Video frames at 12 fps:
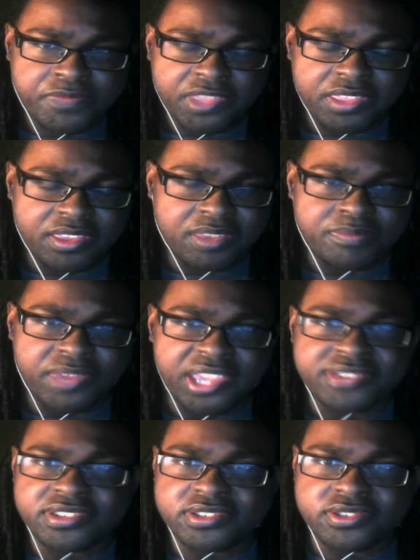the
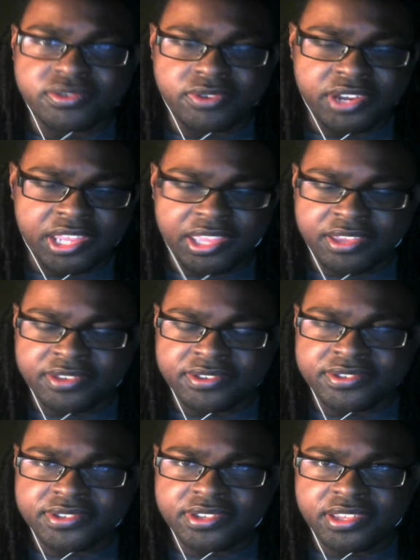basic story
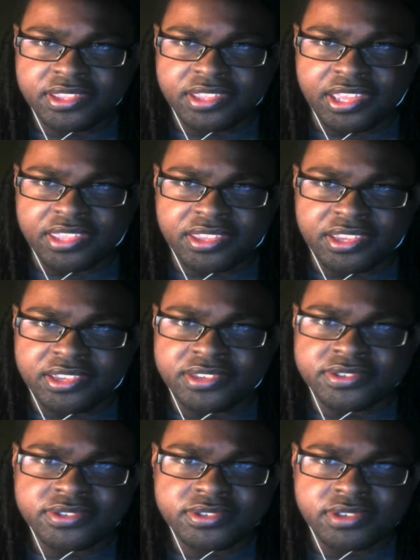is that
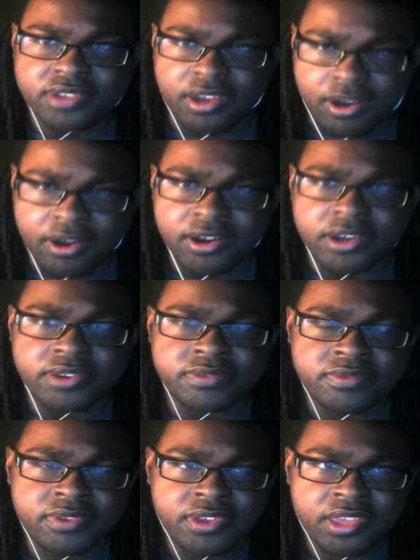these are
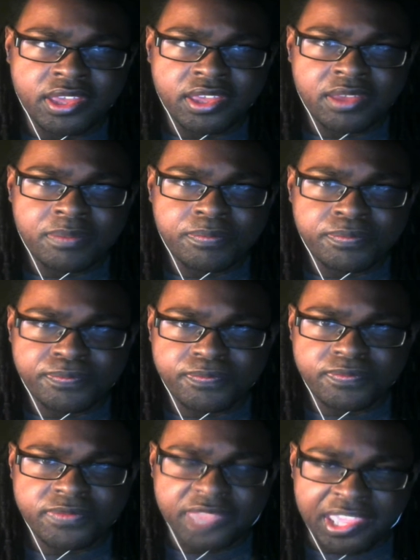
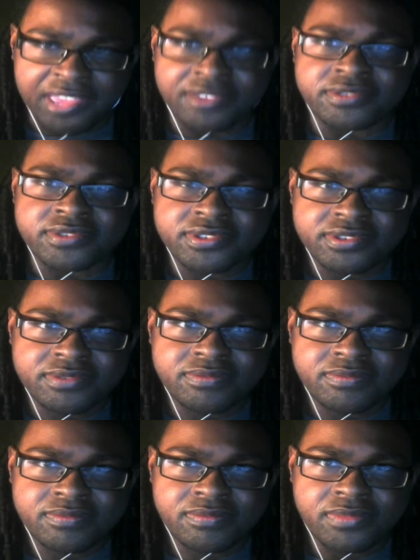things
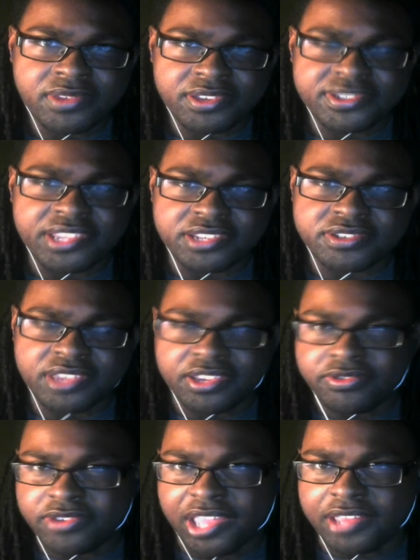essentially
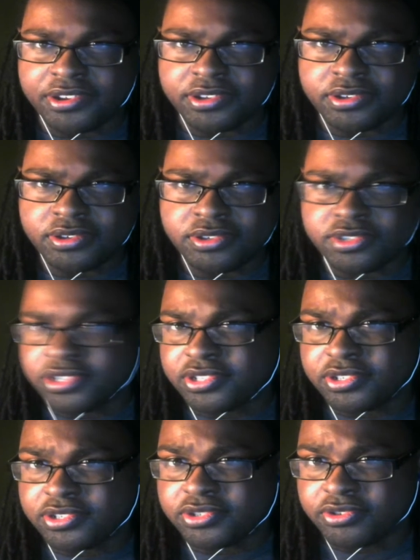created just to
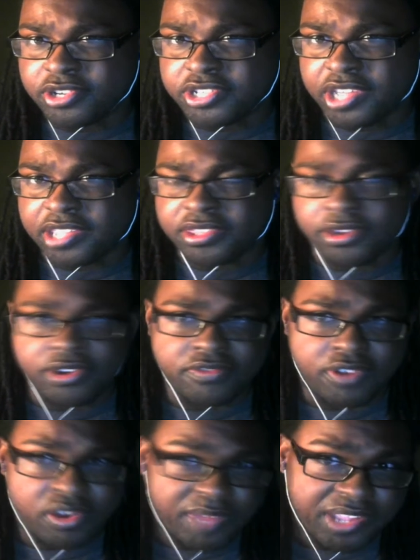destroy Jack. There are
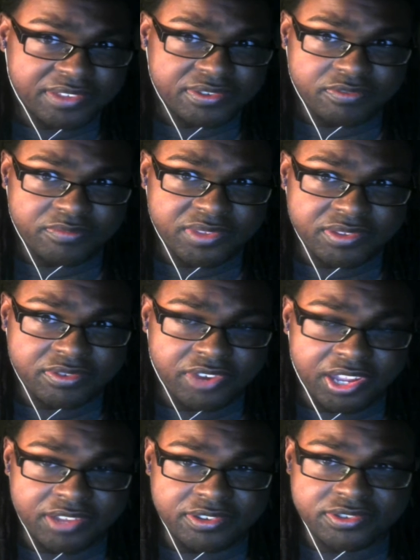robots who have been
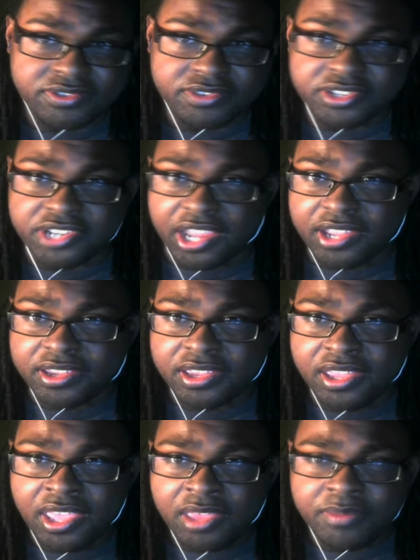created to destroy Jack,
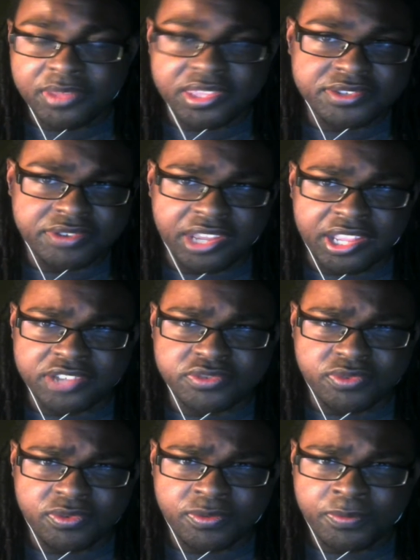but these are actual,